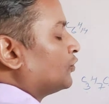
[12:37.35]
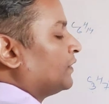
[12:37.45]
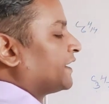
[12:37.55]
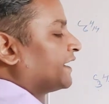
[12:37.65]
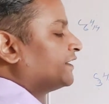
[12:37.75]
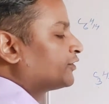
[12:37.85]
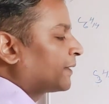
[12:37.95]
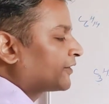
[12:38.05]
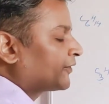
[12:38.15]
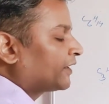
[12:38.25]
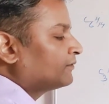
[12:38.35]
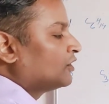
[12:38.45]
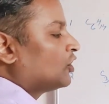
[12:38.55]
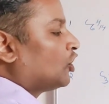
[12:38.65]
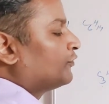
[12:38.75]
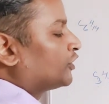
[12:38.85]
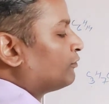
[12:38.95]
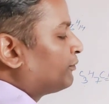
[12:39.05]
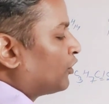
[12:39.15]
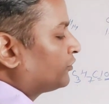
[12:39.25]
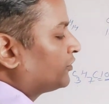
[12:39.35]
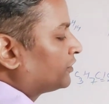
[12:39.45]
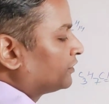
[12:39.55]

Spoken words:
will get the spectra of your compounds,